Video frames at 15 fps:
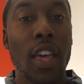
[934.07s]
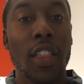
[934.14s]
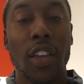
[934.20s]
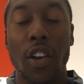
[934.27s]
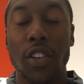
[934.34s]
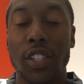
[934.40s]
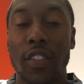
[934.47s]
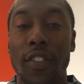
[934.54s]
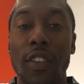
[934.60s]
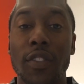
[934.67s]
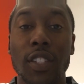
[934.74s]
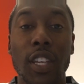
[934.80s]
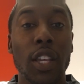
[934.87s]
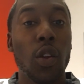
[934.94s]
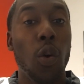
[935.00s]
the
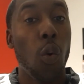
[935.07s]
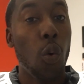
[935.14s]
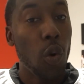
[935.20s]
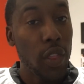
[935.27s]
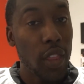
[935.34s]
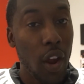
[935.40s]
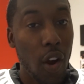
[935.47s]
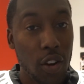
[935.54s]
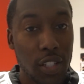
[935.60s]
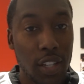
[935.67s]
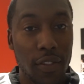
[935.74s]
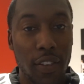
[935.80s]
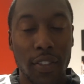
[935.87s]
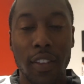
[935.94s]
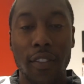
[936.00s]
RZ15, or the
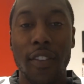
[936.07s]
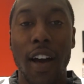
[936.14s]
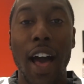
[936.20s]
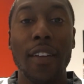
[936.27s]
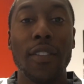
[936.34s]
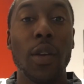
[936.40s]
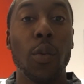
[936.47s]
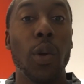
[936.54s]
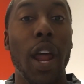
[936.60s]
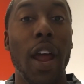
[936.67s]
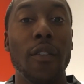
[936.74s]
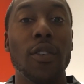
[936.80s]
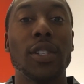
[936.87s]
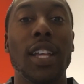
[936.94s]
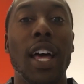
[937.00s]
RZ55 in
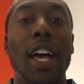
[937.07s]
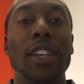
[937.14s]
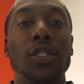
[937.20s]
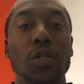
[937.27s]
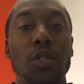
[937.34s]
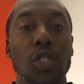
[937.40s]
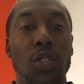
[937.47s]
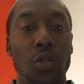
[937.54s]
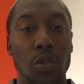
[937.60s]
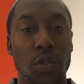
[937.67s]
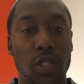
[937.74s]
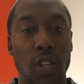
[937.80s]
whatever size you choose.